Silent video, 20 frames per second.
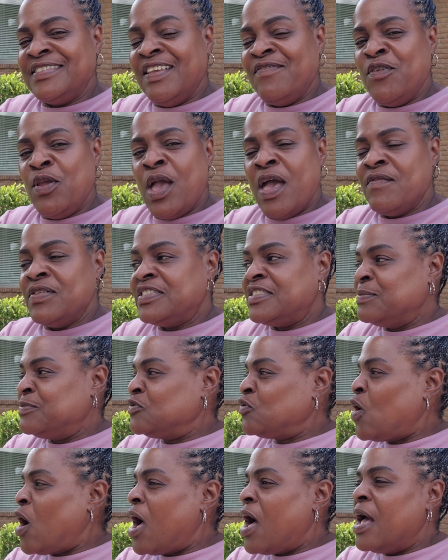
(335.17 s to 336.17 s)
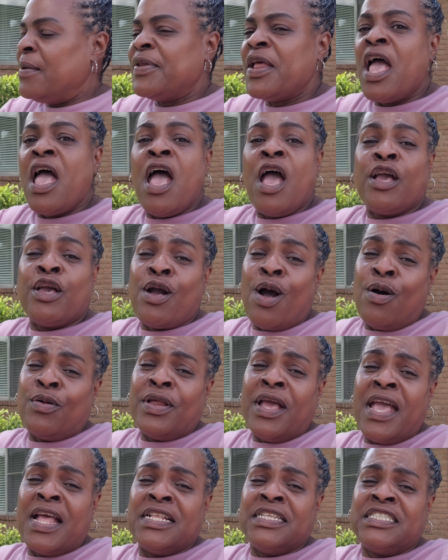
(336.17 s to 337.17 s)
if you haven't subscribed go on
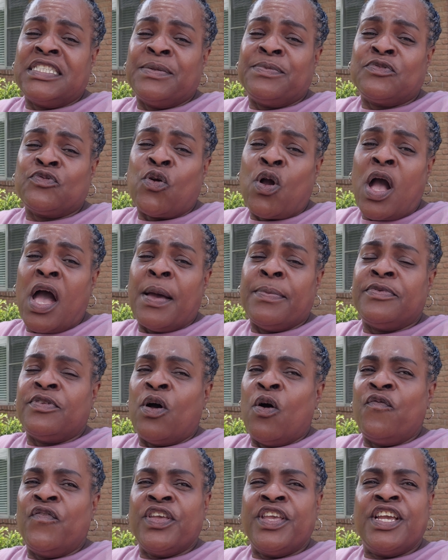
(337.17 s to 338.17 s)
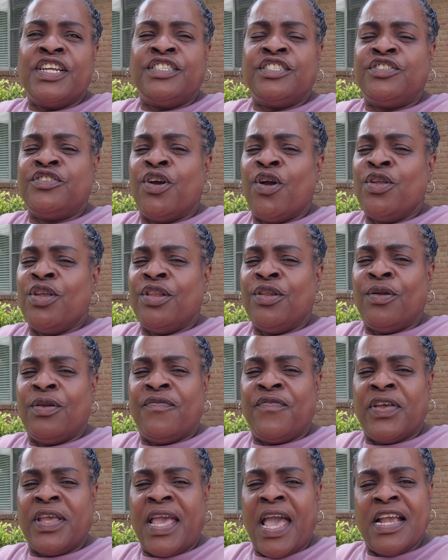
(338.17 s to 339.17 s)
ahead and subscribe don't forget to turn your
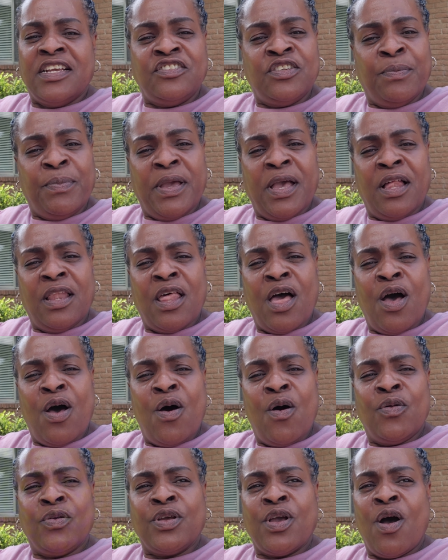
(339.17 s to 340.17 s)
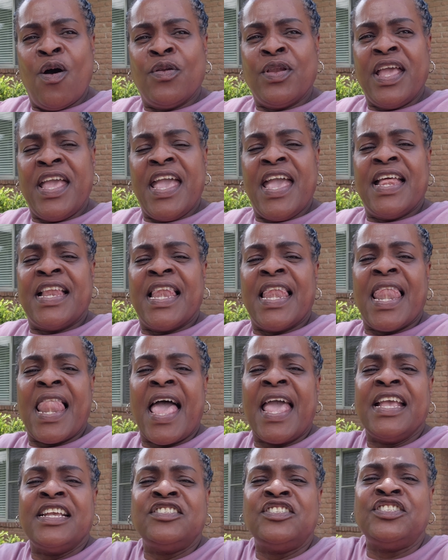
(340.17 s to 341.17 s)
notification bell on go on ahead
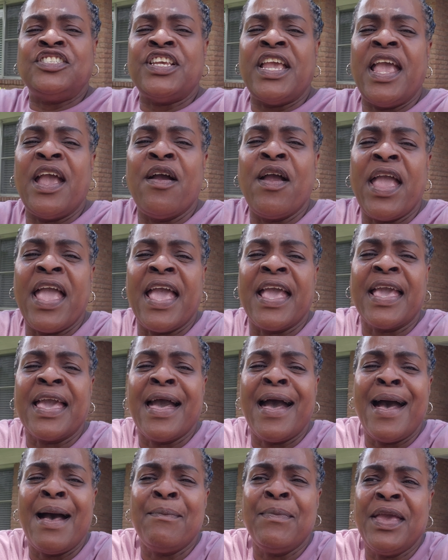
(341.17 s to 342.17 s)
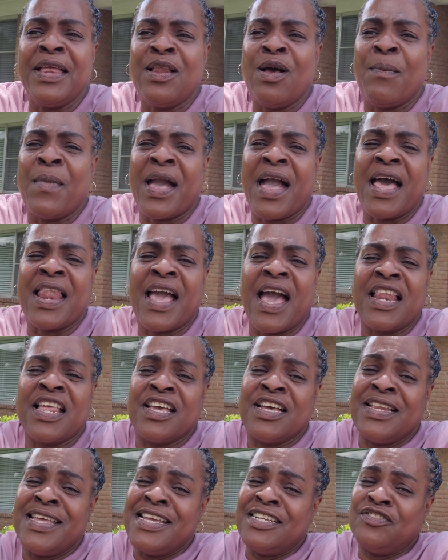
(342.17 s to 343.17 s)
like share and comment oh my god i got a
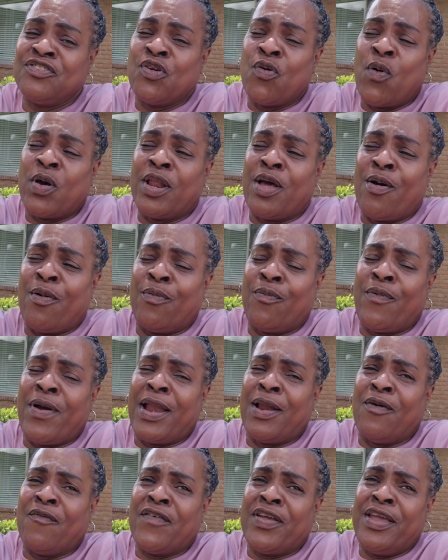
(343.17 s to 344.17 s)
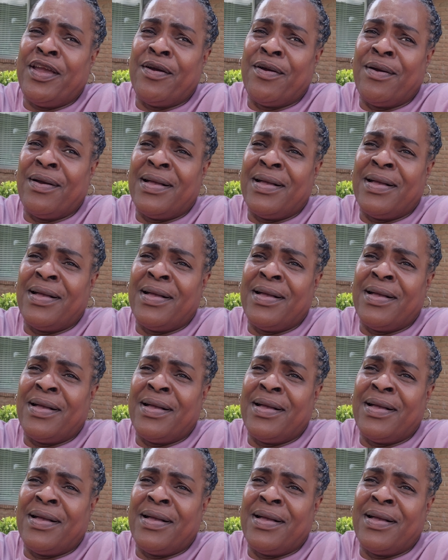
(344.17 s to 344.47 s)
good itch going on right over here